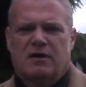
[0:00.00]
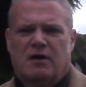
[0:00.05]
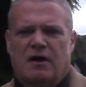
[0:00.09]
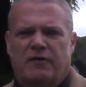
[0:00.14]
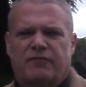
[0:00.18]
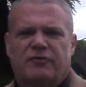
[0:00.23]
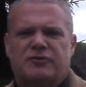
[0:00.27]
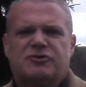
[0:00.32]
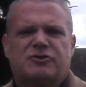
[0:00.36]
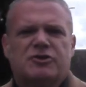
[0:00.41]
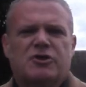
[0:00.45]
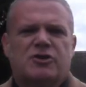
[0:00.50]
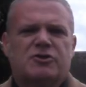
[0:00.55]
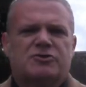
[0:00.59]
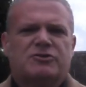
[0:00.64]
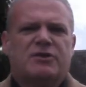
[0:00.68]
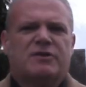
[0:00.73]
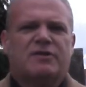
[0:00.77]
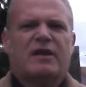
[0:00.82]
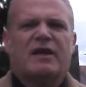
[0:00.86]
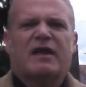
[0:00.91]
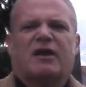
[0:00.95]
of a church
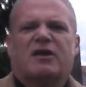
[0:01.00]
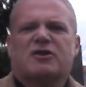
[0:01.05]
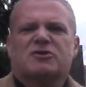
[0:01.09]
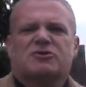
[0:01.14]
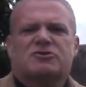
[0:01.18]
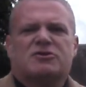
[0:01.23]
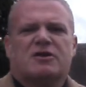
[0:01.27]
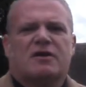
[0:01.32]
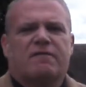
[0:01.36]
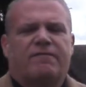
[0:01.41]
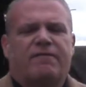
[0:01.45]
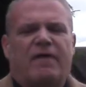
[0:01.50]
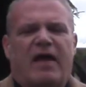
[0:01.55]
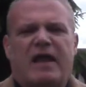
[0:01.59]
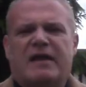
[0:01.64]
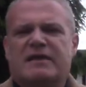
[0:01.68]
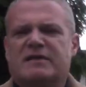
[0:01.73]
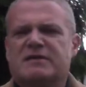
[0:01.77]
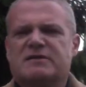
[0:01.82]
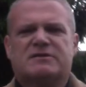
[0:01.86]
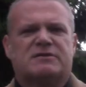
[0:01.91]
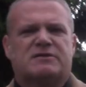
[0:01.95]
in the Lincolnshire
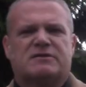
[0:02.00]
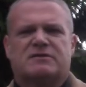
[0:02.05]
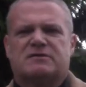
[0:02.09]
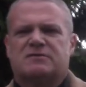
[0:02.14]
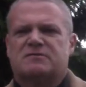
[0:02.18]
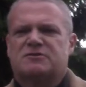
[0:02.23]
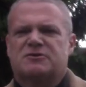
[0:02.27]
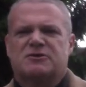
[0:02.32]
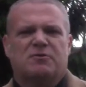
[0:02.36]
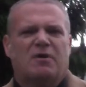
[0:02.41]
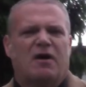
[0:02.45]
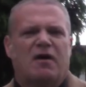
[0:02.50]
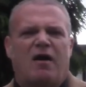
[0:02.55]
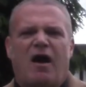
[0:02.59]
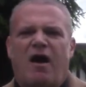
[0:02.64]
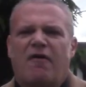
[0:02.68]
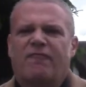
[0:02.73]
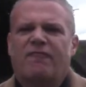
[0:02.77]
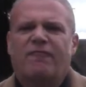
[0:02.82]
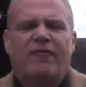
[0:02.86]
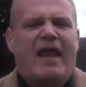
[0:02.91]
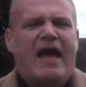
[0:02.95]
fens, to a
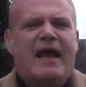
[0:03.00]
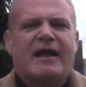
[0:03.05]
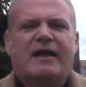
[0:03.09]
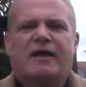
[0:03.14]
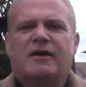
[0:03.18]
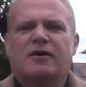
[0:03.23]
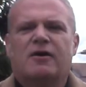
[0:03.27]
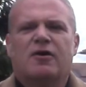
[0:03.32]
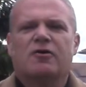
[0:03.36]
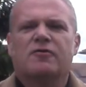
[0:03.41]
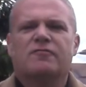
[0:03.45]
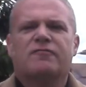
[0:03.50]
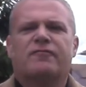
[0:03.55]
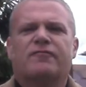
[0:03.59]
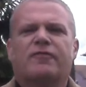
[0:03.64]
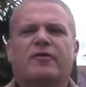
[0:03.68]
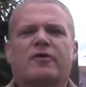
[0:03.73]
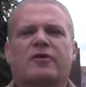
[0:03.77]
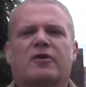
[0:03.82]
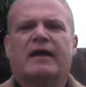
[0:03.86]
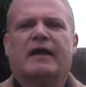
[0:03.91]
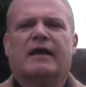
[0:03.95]
flag
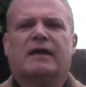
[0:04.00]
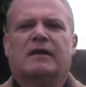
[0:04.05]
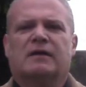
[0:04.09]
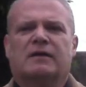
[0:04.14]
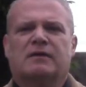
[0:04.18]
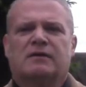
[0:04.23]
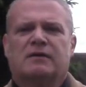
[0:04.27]
unfurling